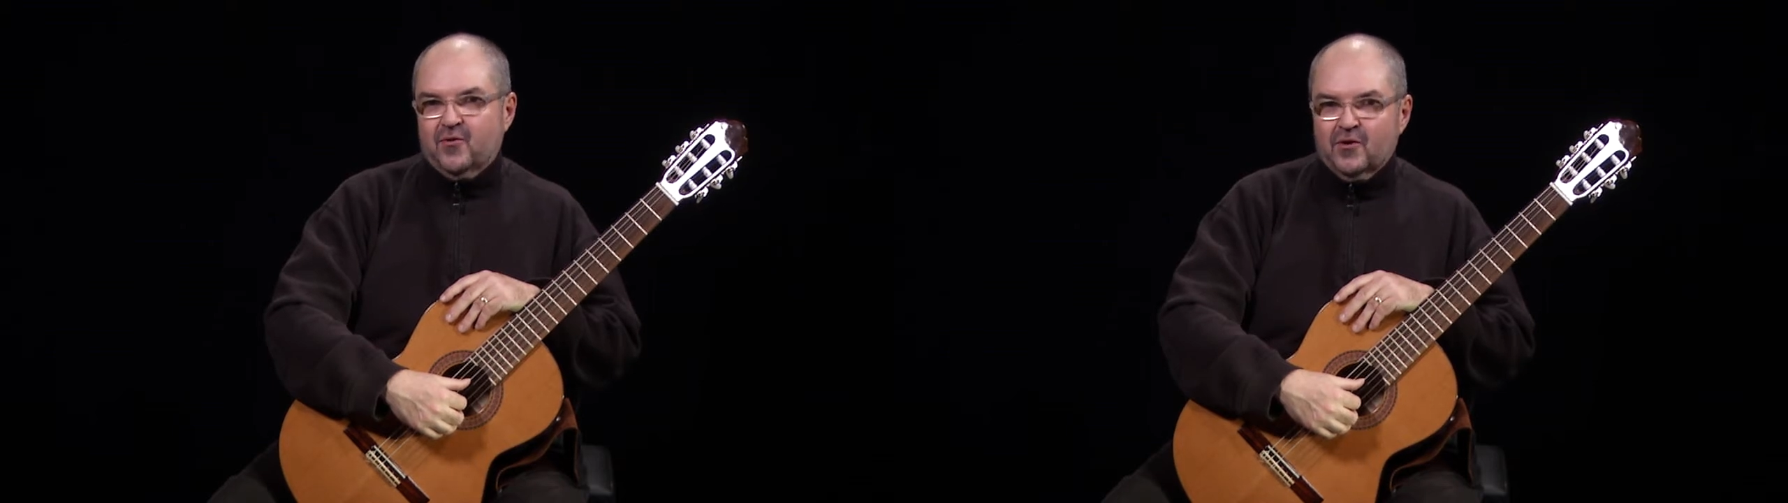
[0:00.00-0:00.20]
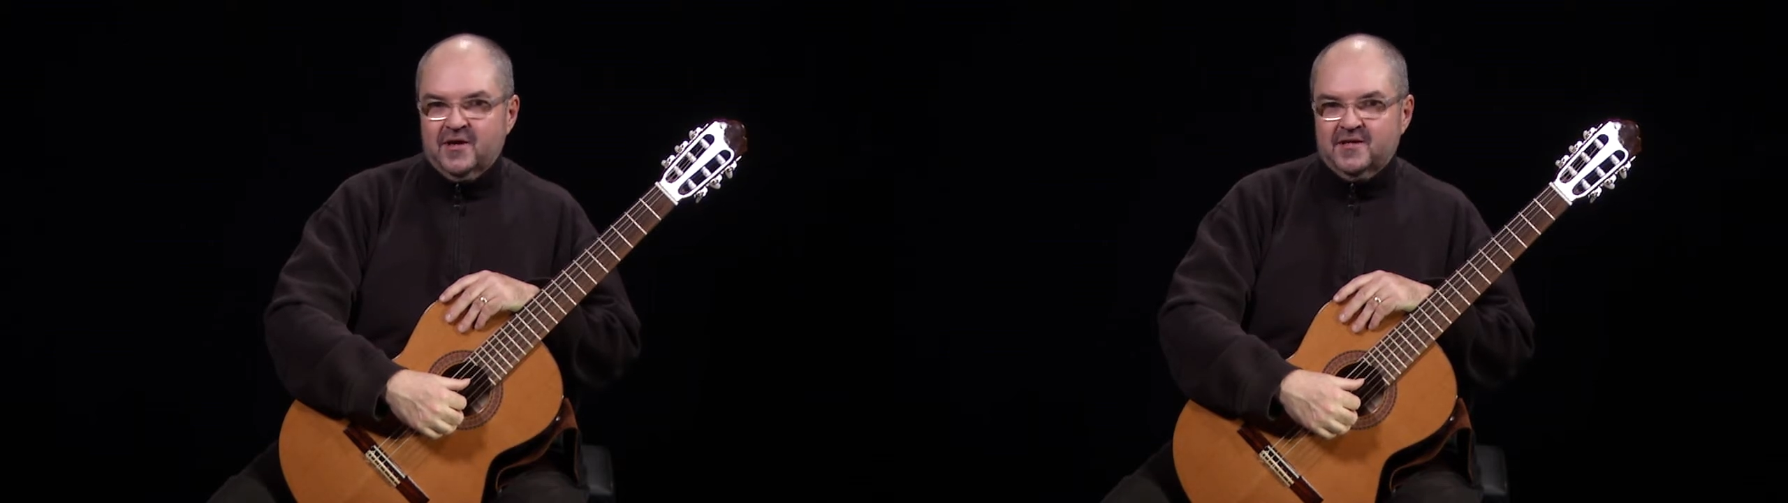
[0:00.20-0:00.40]

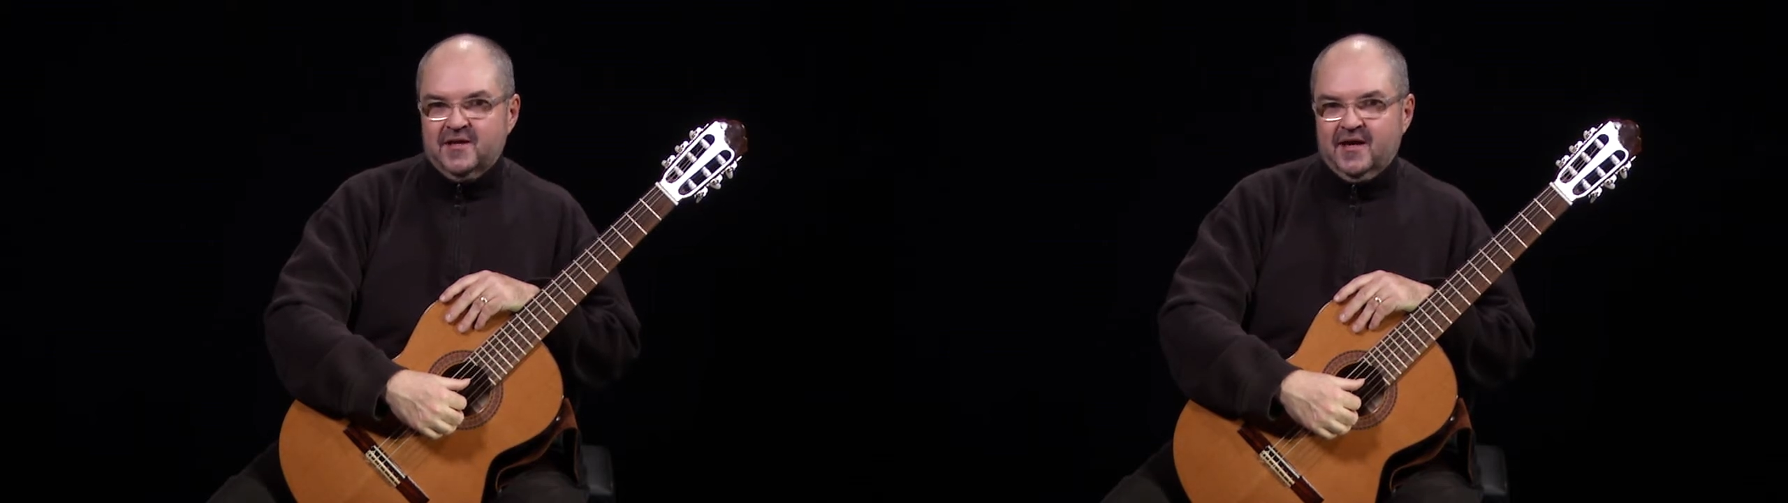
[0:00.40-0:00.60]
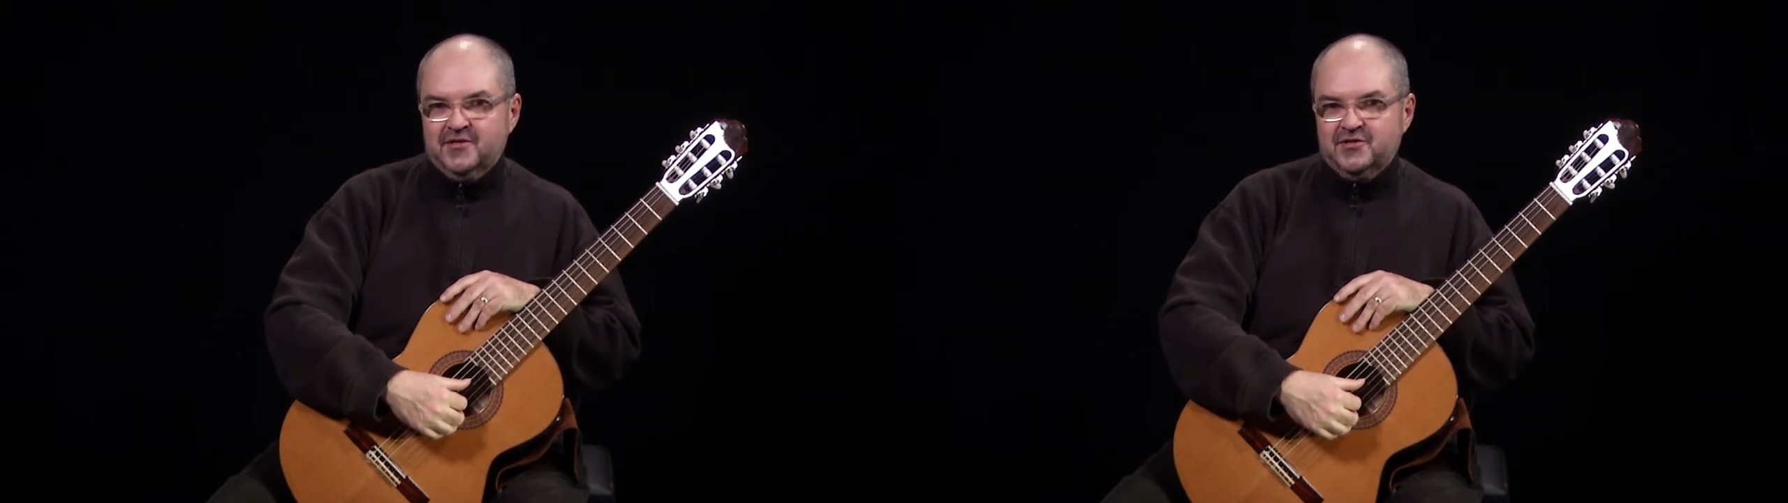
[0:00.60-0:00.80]

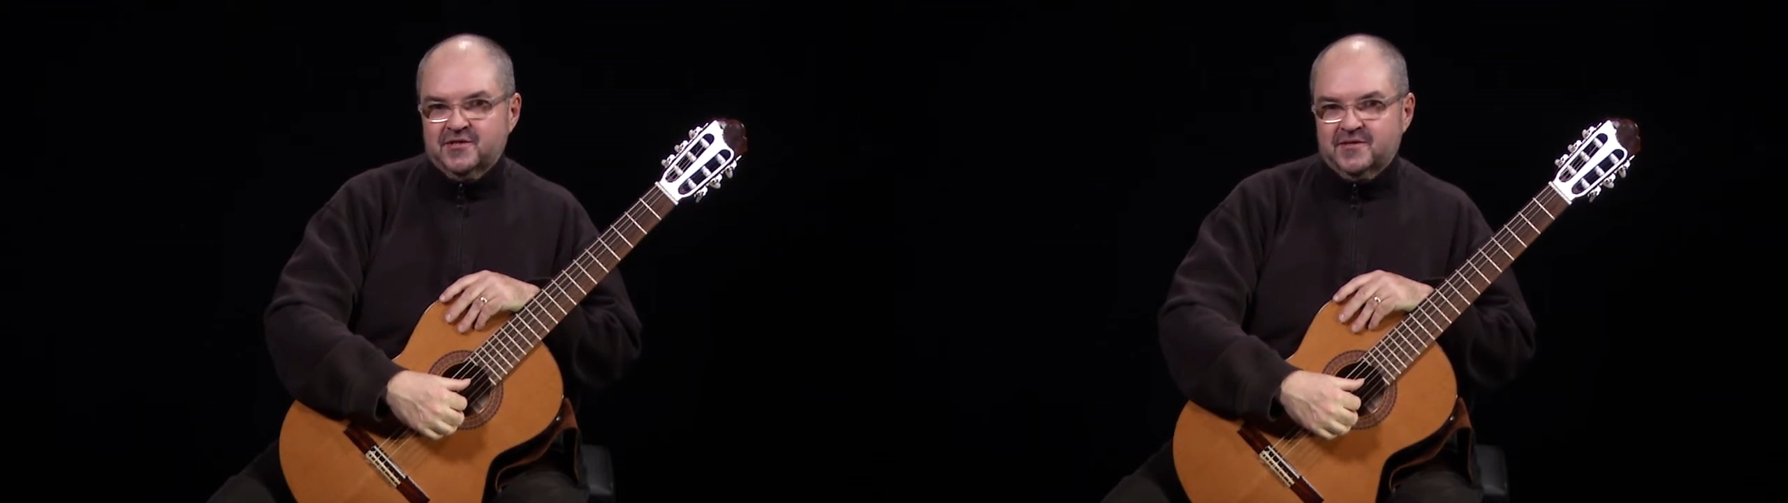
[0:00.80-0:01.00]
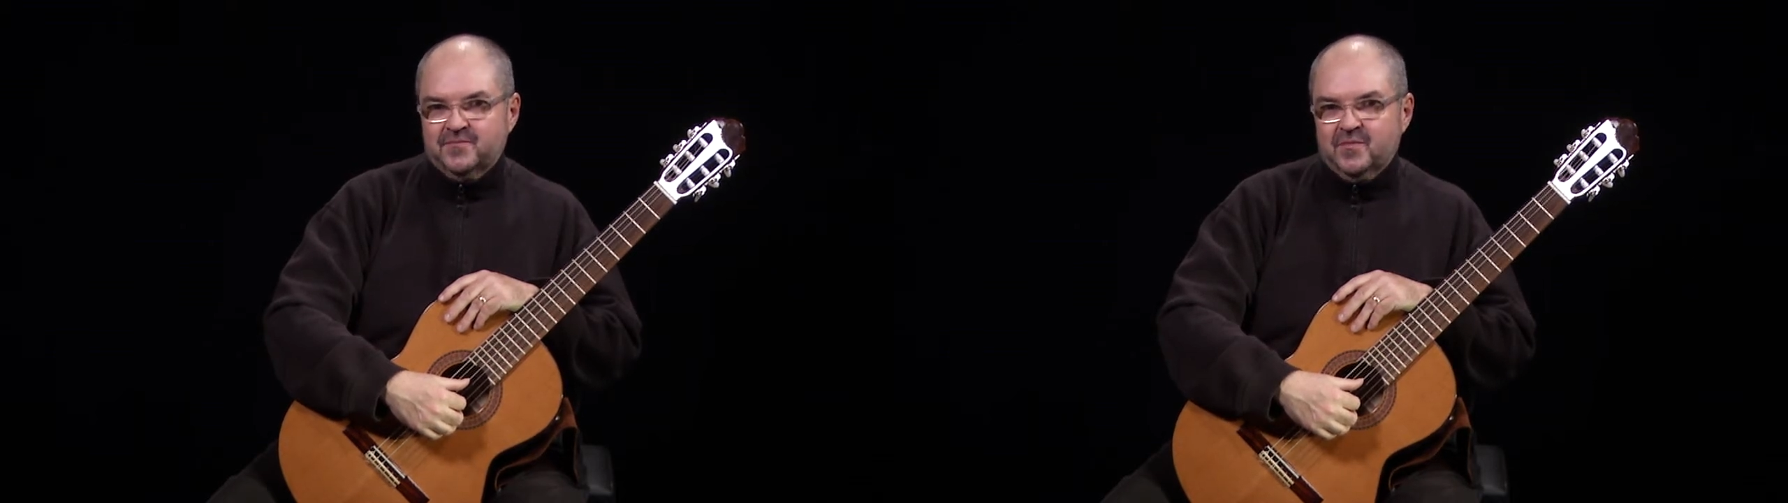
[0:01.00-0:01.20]

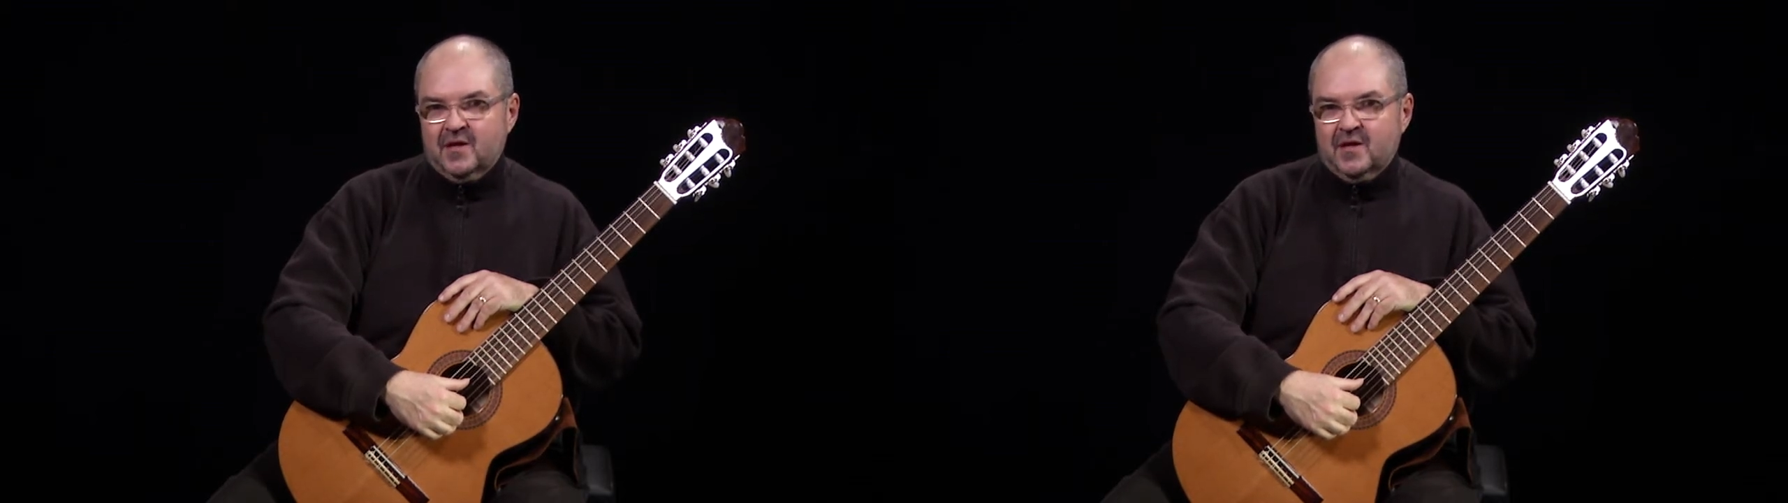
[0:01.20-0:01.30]
orientation